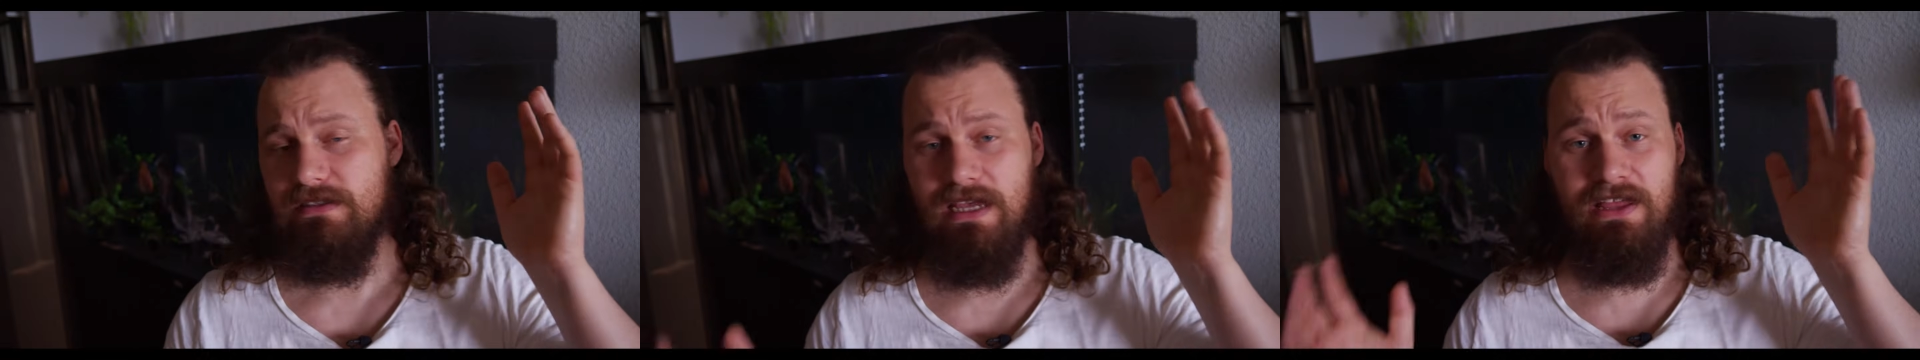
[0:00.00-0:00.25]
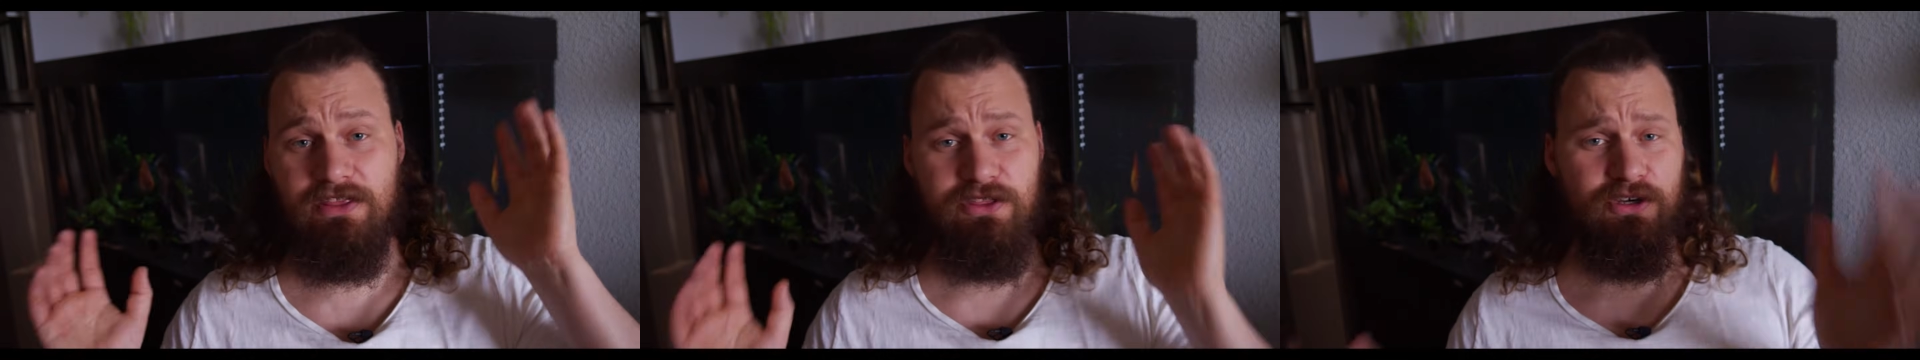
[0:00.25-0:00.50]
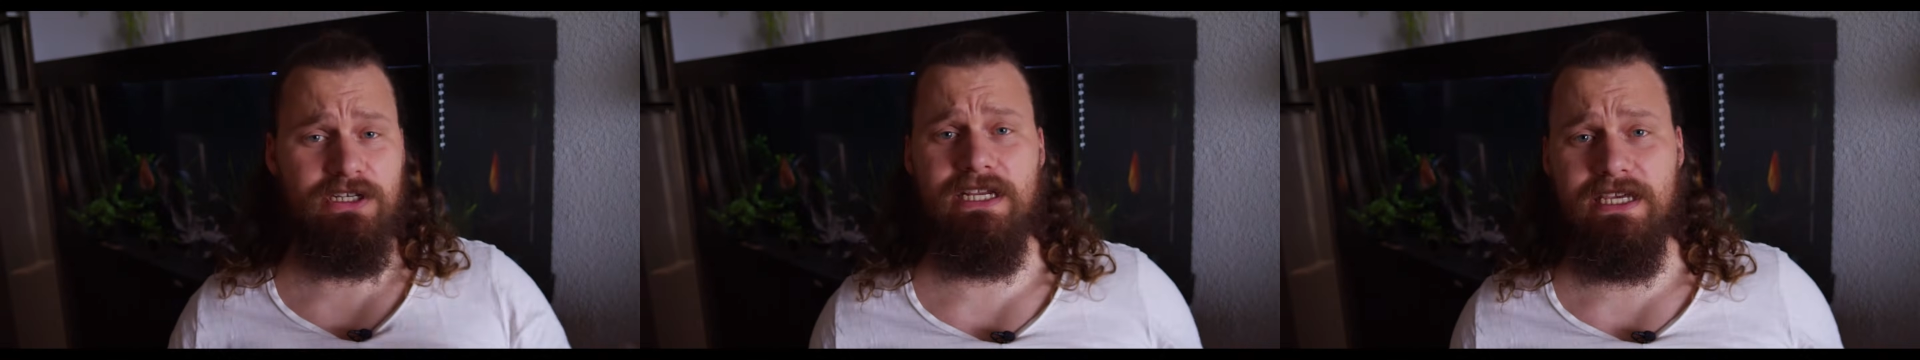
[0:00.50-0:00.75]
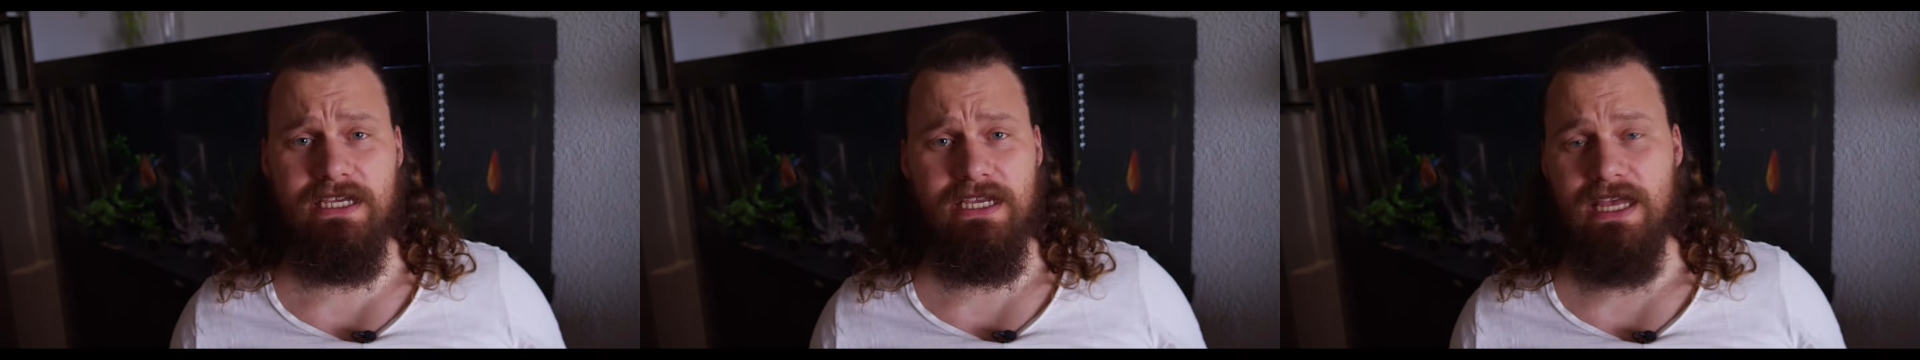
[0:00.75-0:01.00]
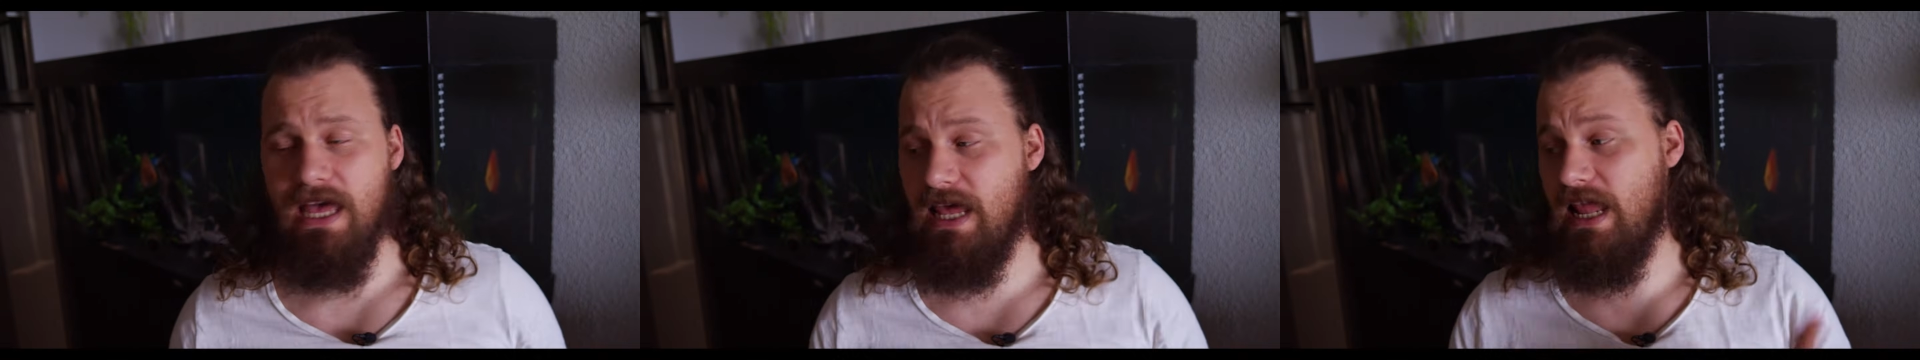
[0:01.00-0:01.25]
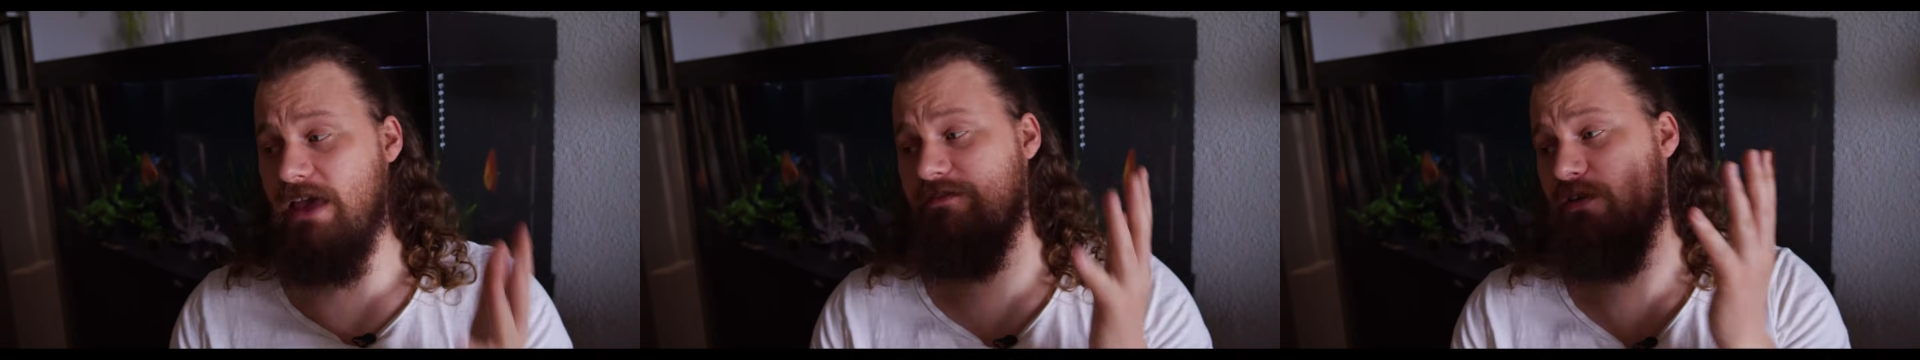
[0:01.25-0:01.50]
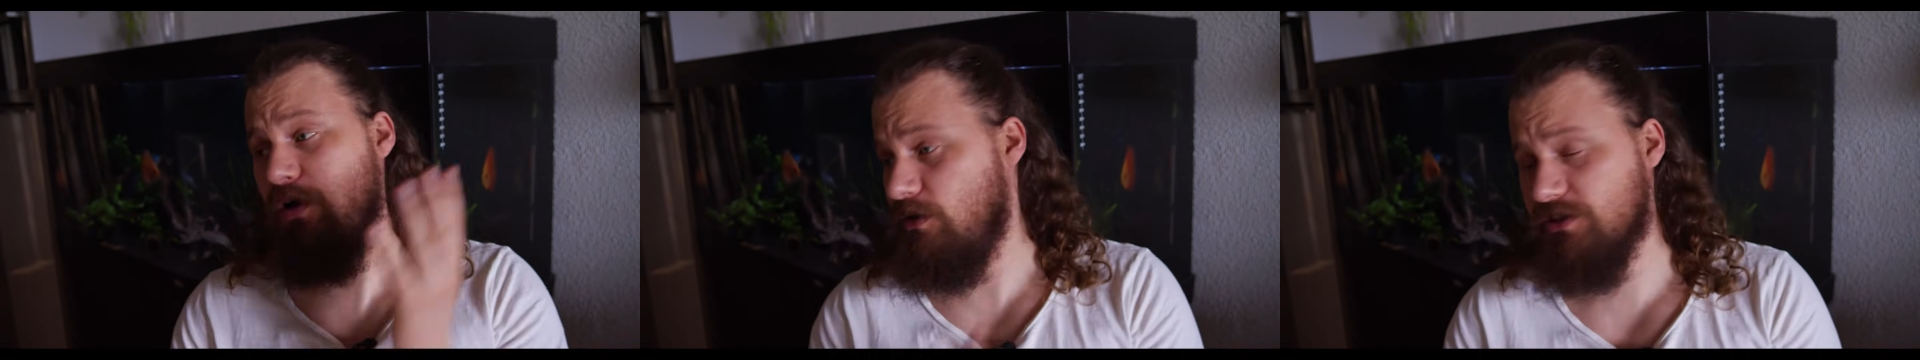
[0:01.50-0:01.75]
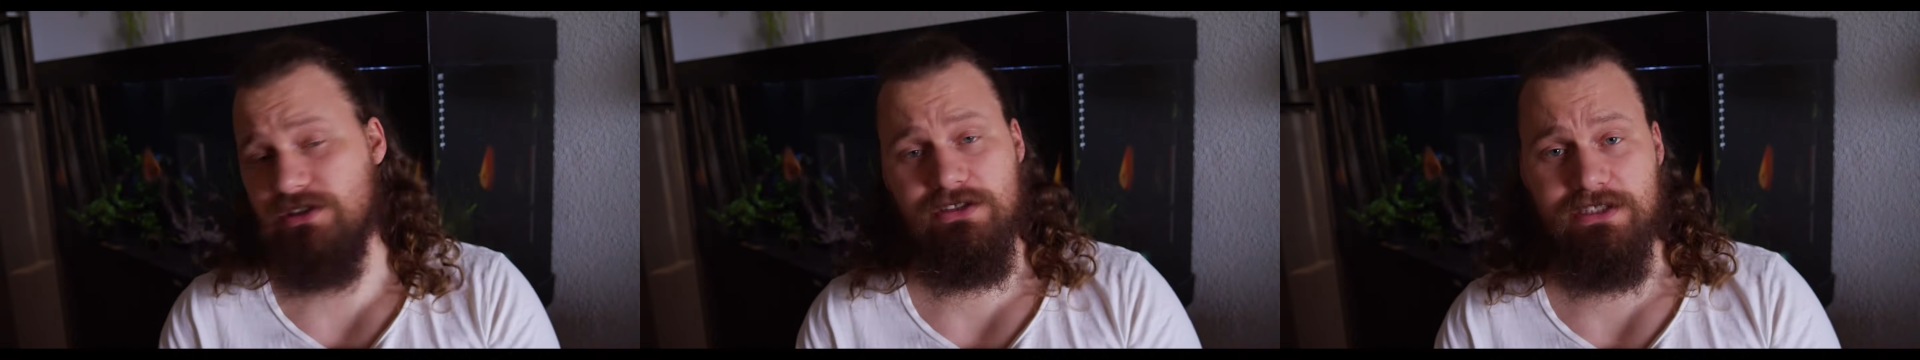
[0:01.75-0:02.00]
And thirdly, and I've
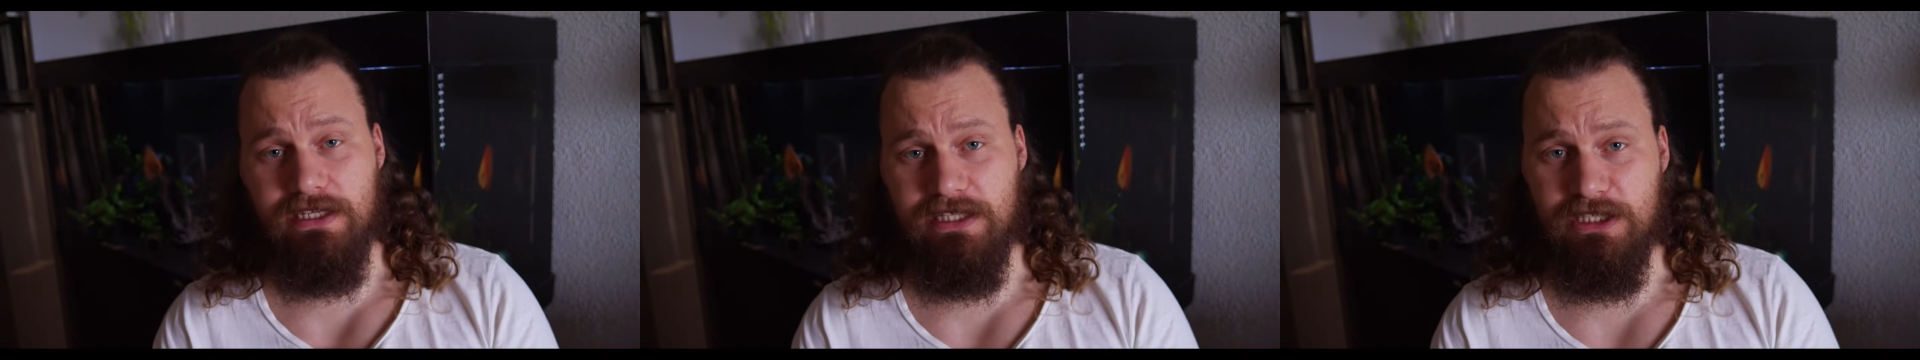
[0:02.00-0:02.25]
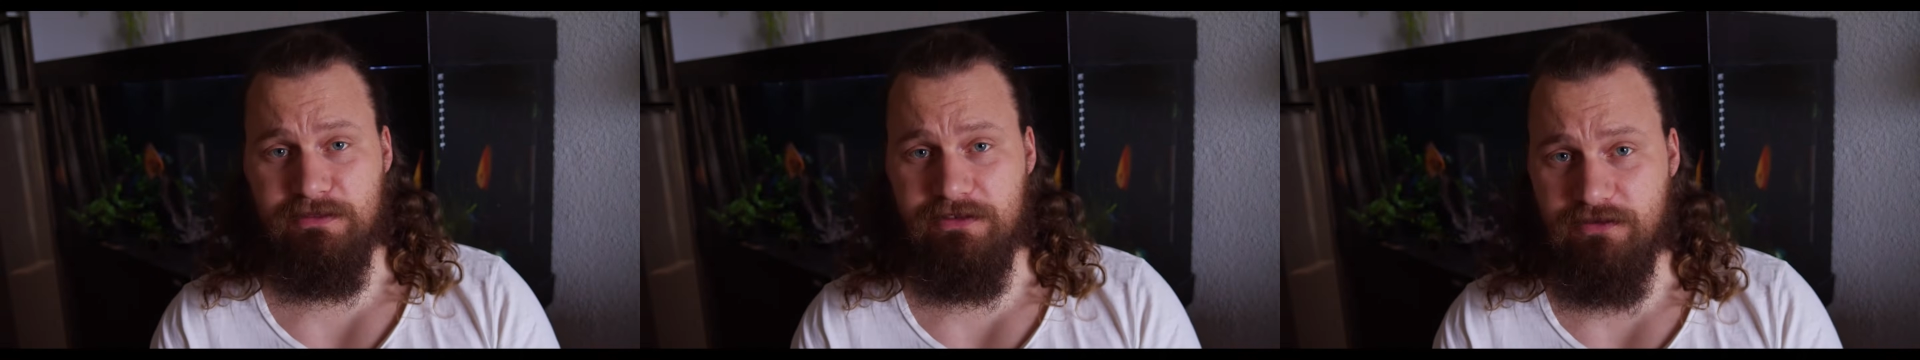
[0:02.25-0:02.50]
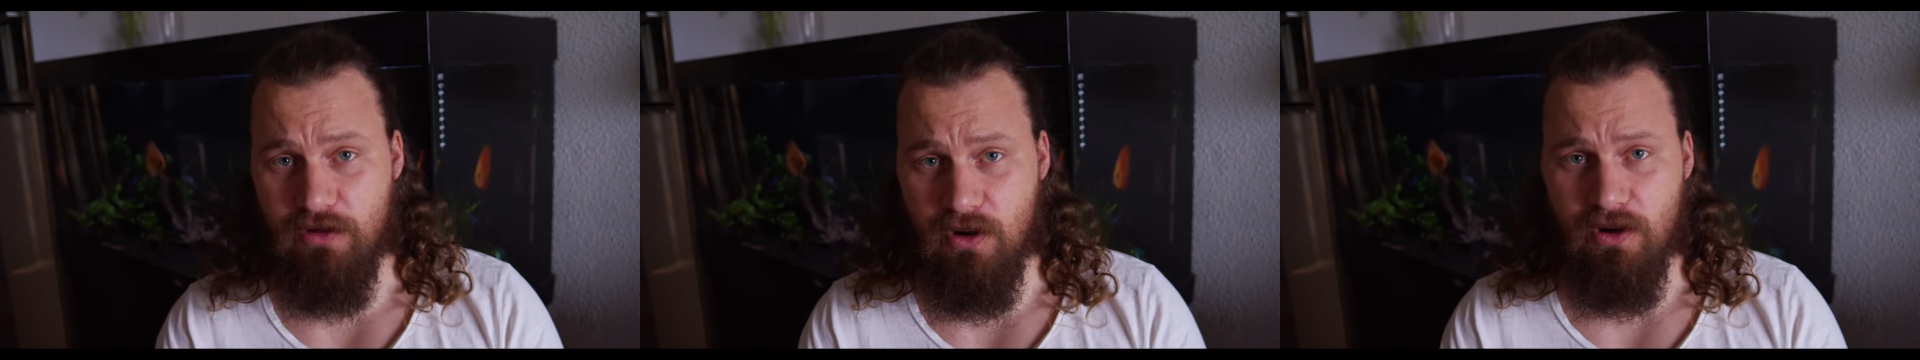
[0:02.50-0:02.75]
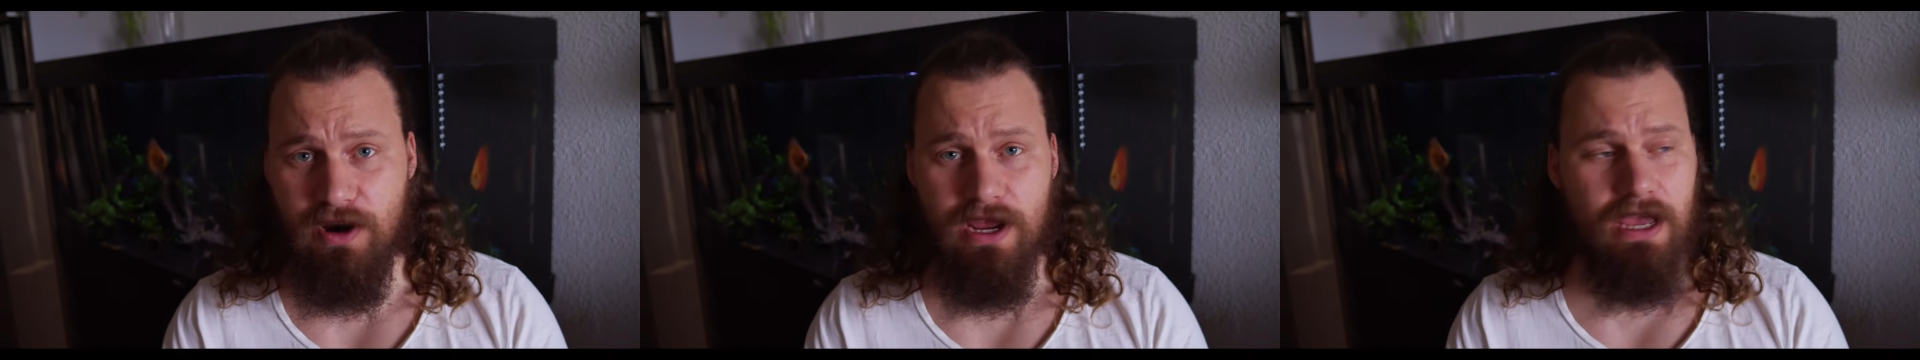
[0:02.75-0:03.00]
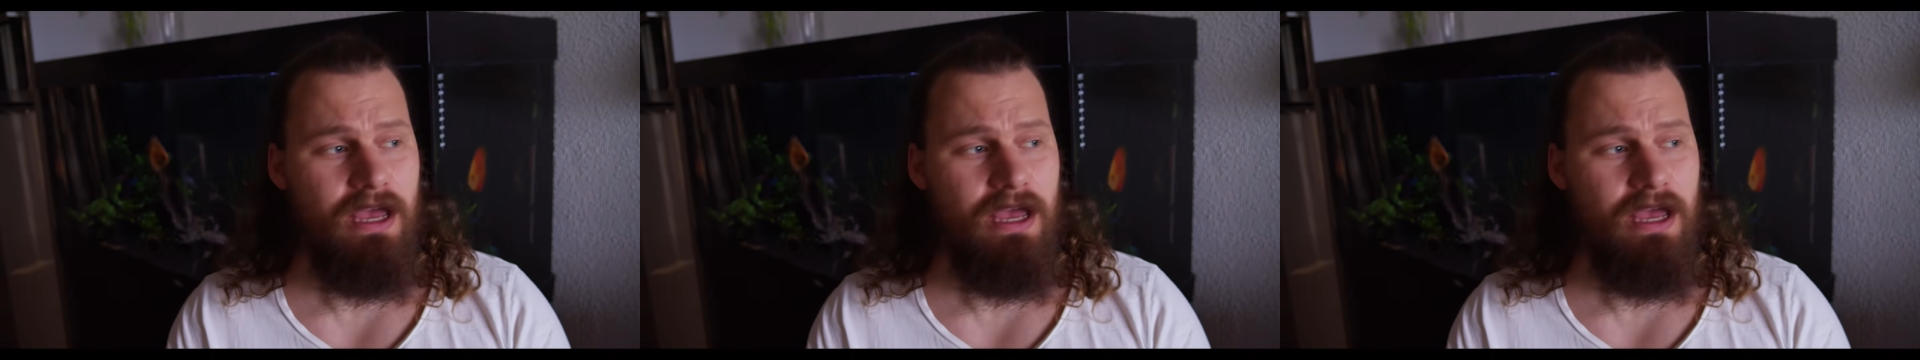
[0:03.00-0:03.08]
also said this before,